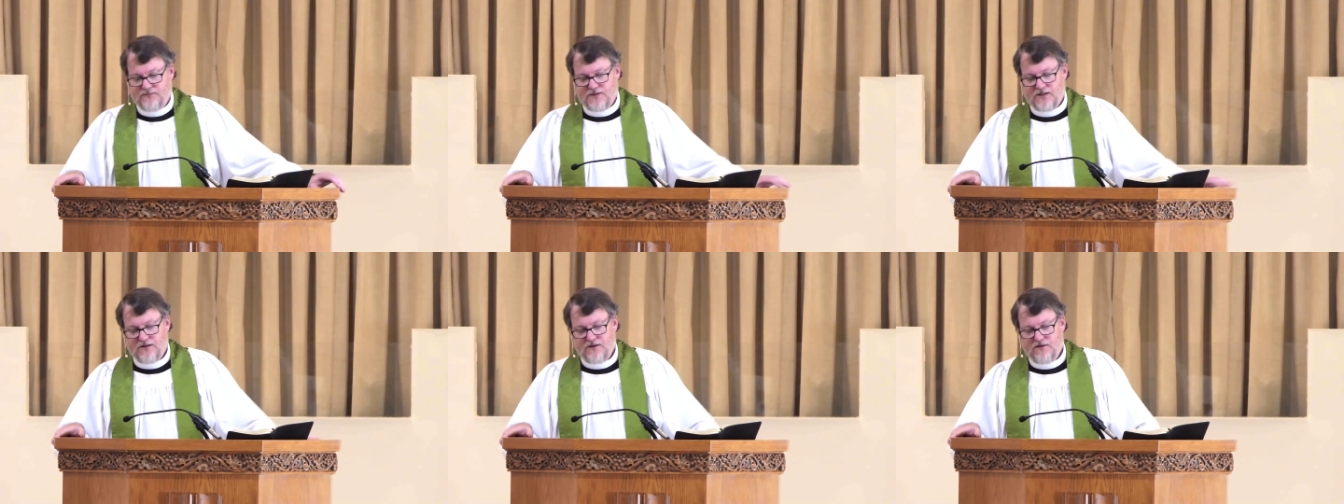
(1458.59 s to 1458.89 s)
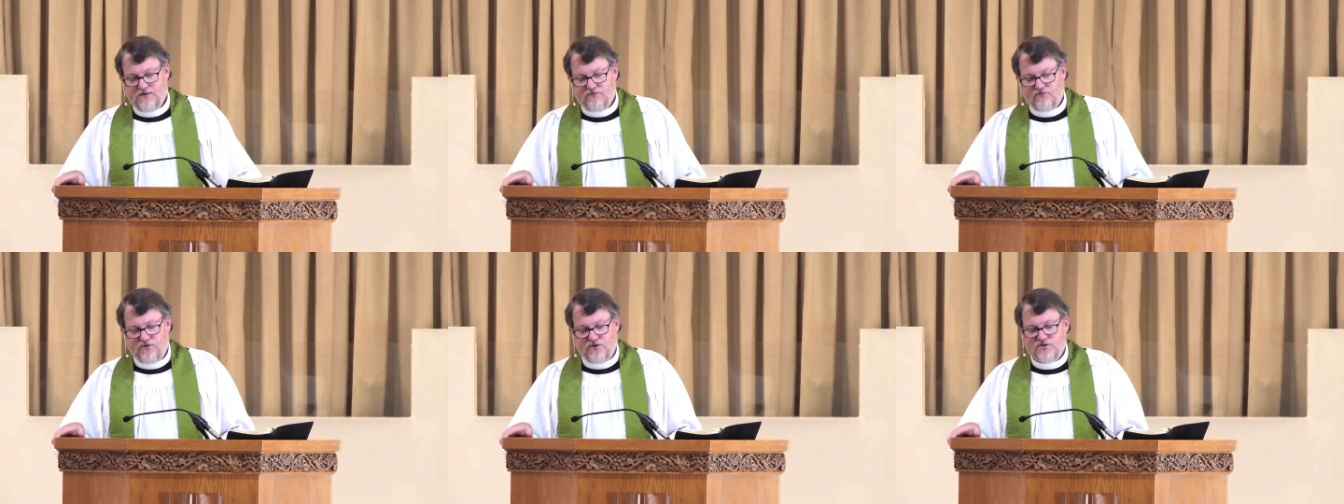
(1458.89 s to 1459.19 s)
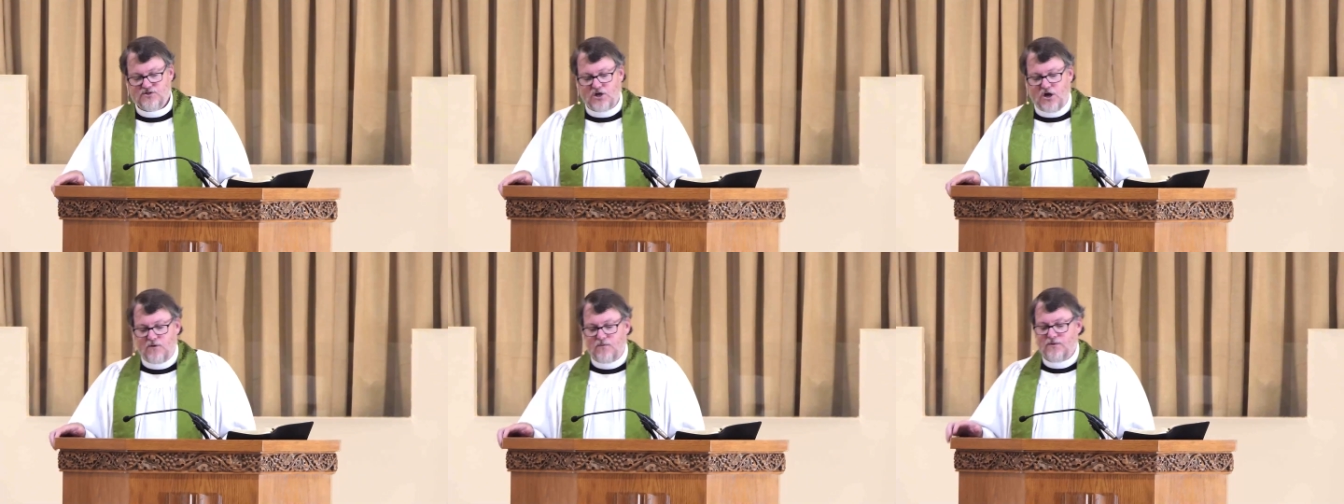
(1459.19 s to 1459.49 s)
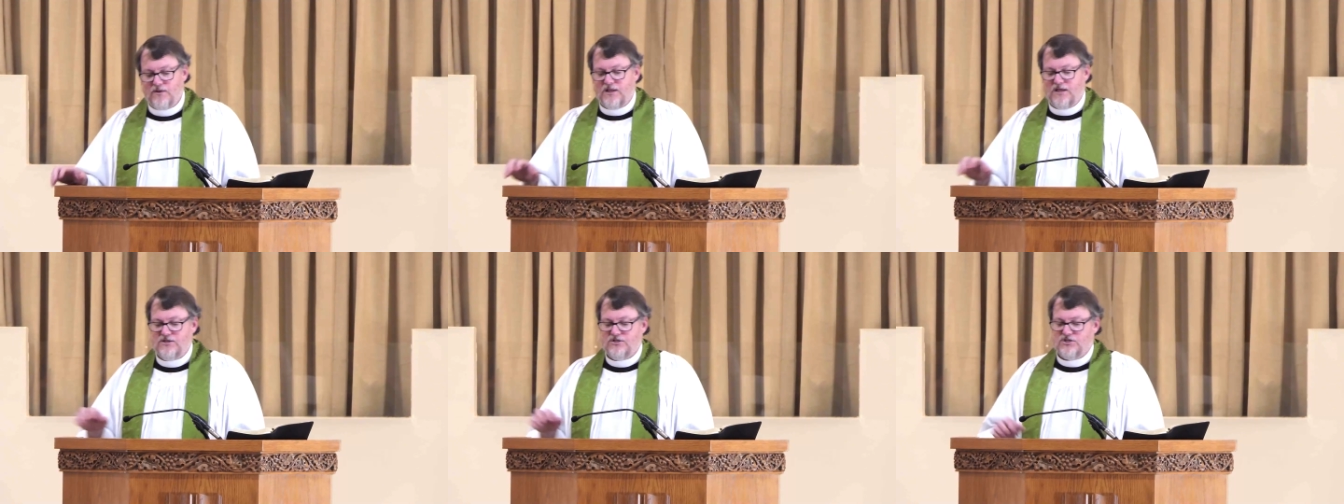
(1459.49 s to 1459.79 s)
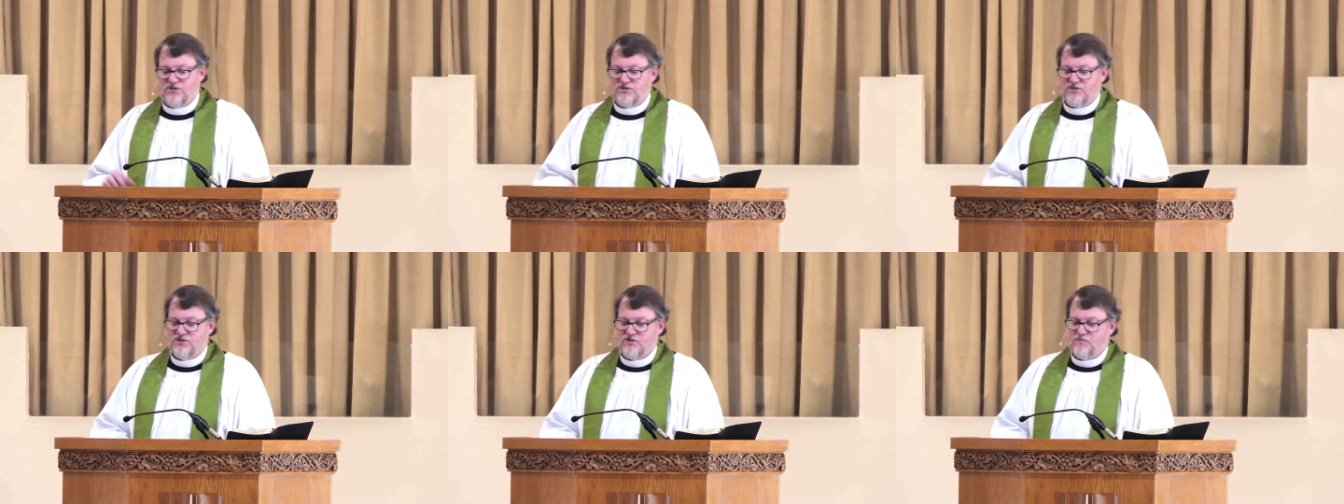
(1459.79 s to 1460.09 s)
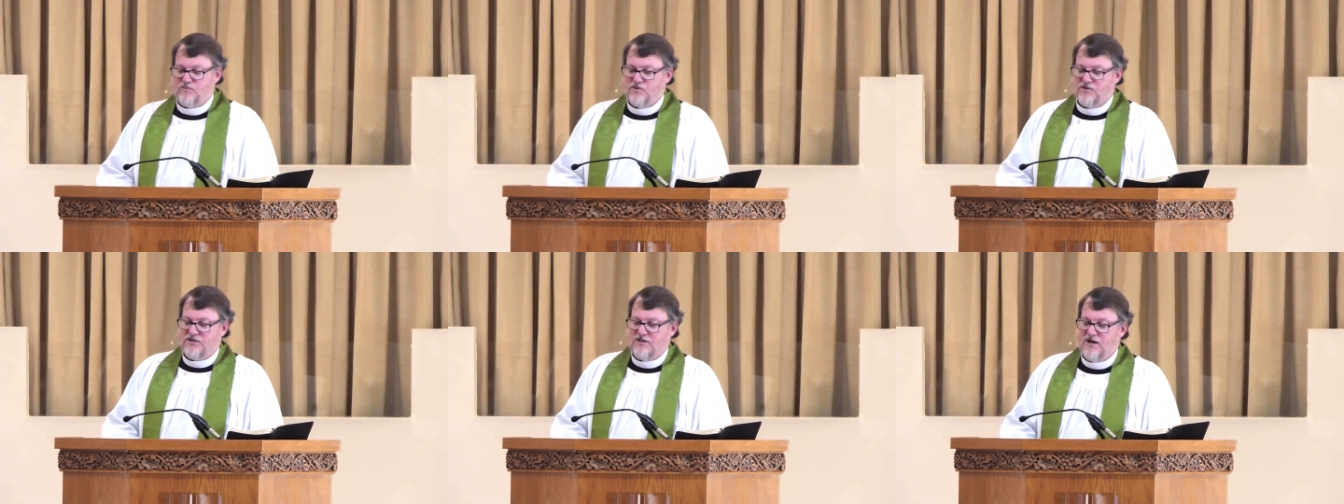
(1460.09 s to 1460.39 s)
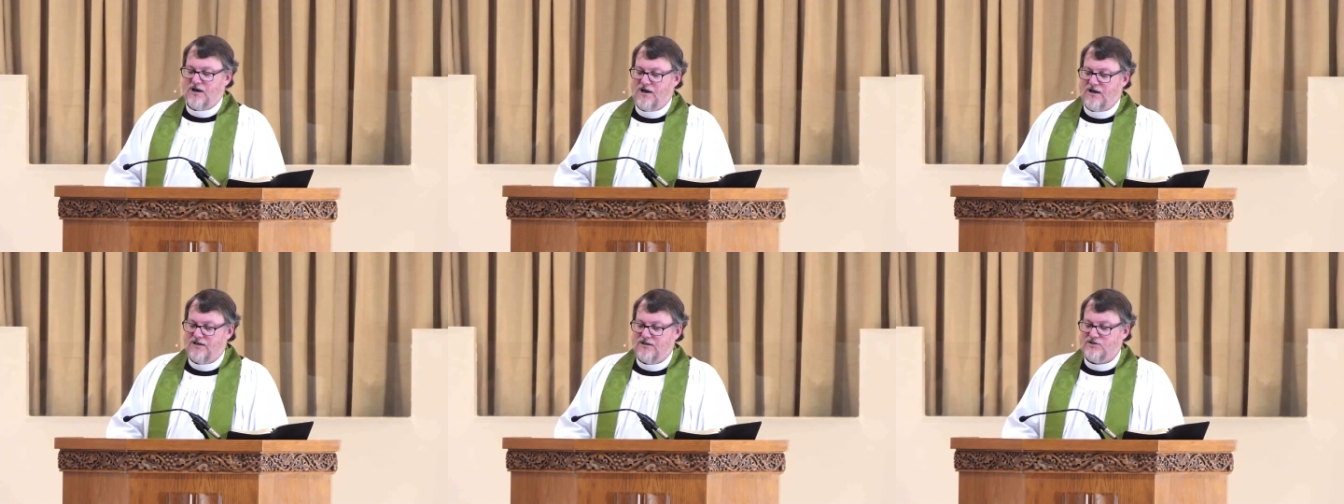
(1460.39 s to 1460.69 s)
Friends, our relationship with
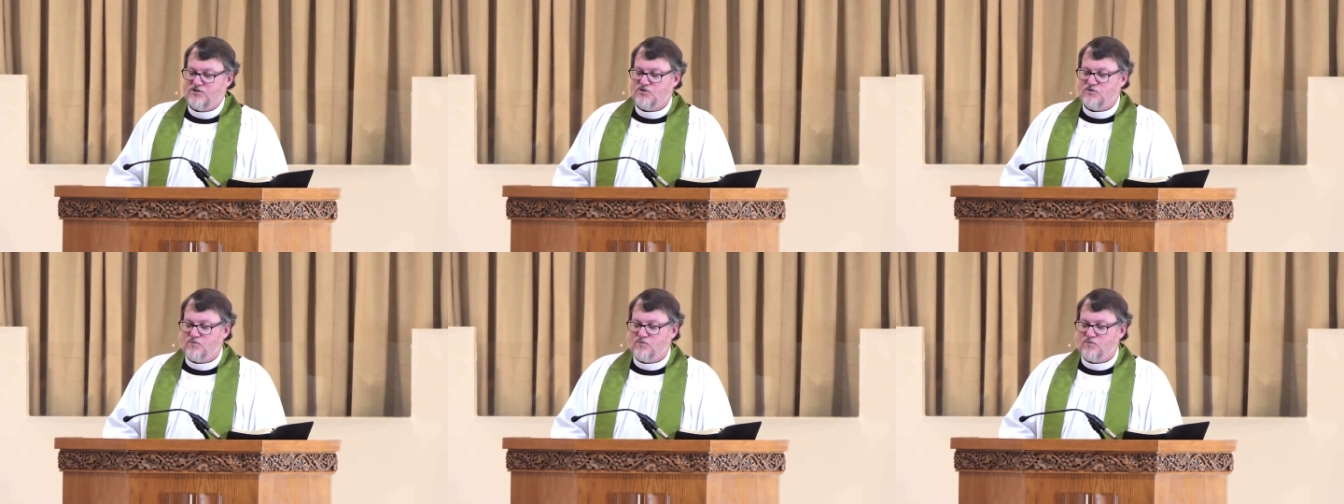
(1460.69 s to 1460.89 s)
God is